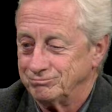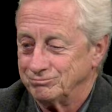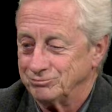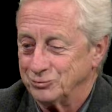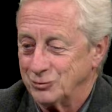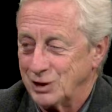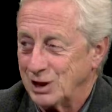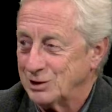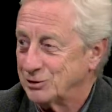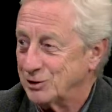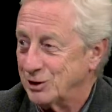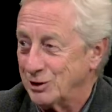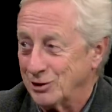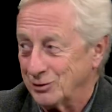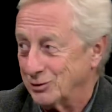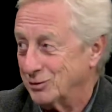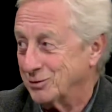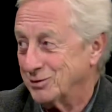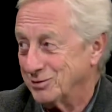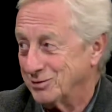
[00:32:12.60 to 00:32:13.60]
That's a.
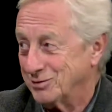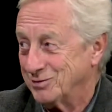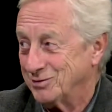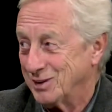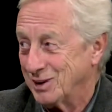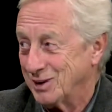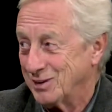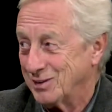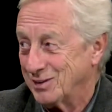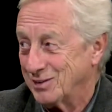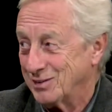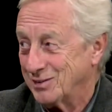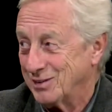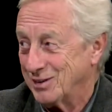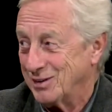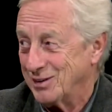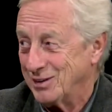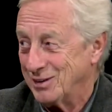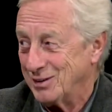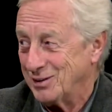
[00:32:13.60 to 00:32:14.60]

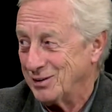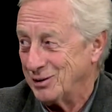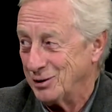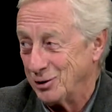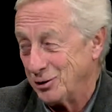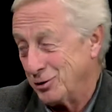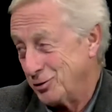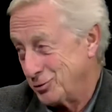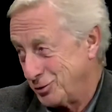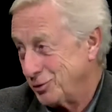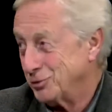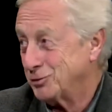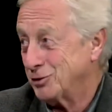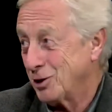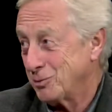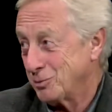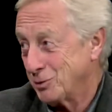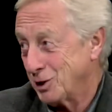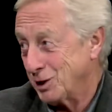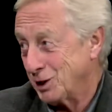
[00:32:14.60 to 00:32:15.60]
You
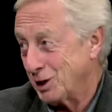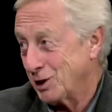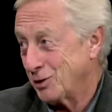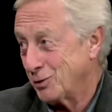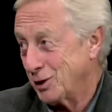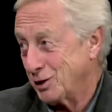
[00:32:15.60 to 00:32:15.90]
stumped me on that question.